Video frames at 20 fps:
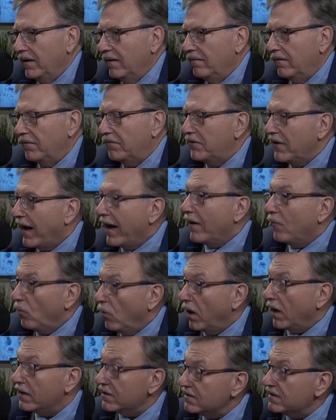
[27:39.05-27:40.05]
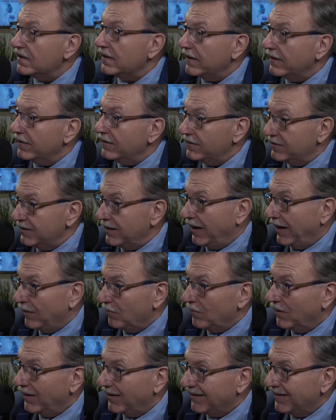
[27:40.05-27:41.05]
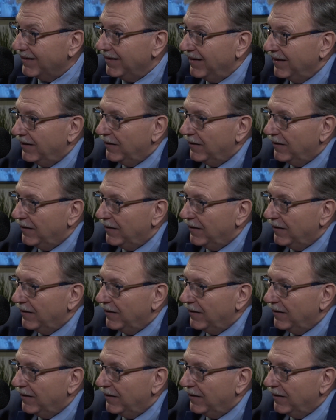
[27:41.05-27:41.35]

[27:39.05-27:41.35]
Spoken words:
that was the entertainment,